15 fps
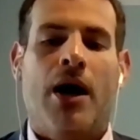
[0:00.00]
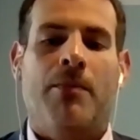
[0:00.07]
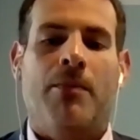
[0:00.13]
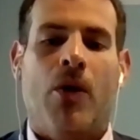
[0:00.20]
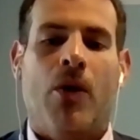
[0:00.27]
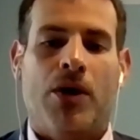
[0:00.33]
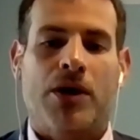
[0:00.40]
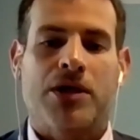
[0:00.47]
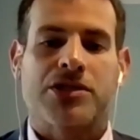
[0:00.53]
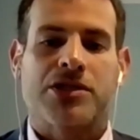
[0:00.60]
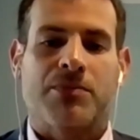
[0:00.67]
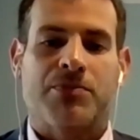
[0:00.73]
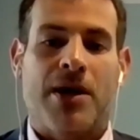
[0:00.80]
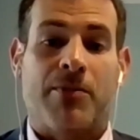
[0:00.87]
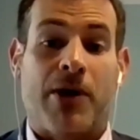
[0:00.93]
August,
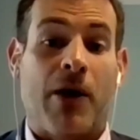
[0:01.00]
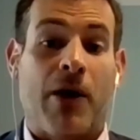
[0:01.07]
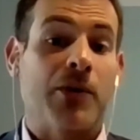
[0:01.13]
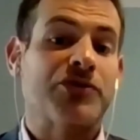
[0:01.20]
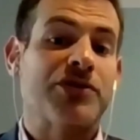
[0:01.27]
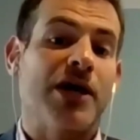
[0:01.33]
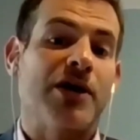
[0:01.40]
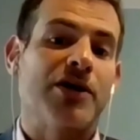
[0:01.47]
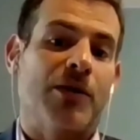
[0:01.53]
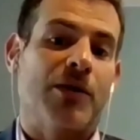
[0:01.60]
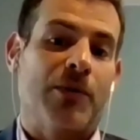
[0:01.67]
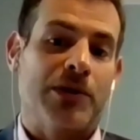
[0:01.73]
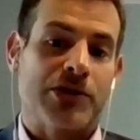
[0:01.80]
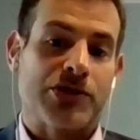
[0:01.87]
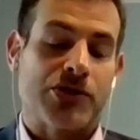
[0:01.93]
September. I will tell you that
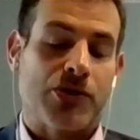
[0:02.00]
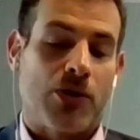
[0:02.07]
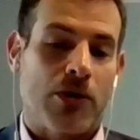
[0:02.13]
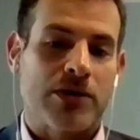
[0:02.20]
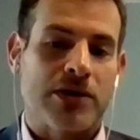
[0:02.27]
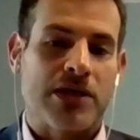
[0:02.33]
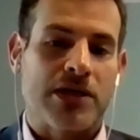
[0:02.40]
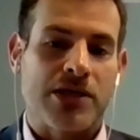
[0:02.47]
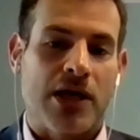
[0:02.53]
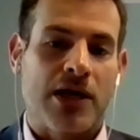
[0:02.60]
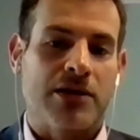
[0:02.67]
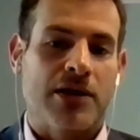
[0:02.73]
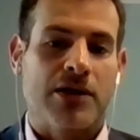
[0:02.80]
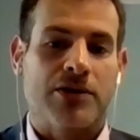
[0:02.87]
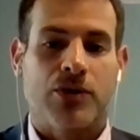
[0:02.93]
when this started,
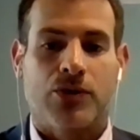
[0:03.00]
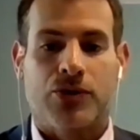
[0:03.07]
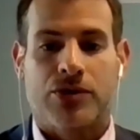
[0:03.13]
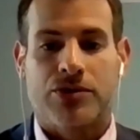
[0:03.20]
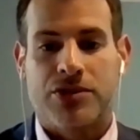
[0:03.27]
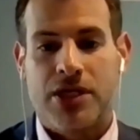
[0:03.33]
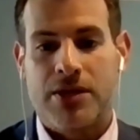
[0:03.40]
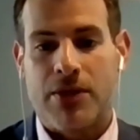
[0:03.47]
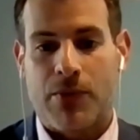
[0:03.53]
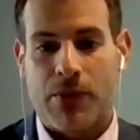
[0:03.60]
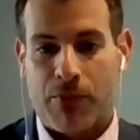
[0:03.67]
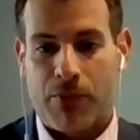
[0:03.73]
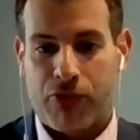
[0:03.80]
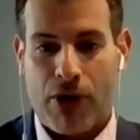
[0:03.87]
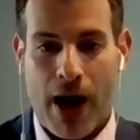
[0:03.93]
I told our team that
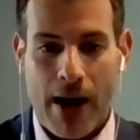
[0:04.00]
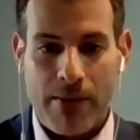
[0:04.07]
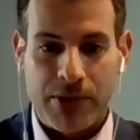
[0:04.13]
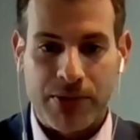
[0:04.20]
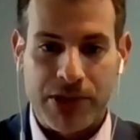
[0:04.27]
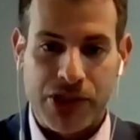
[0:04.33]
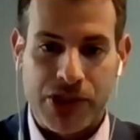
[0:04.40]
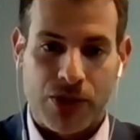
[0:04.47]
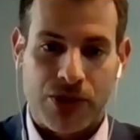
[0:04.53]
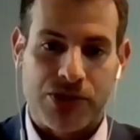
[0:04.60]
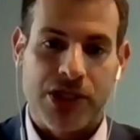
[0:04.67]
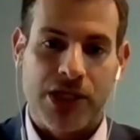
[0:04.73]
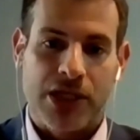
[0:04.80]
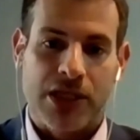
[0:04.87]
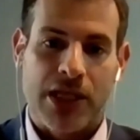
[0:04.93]
we'll probably start
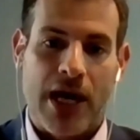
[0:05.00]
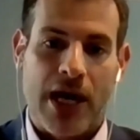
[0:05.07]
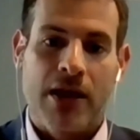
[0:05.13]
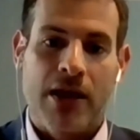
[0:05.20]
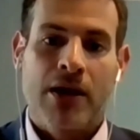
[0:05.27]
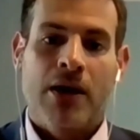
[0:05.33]
seeing that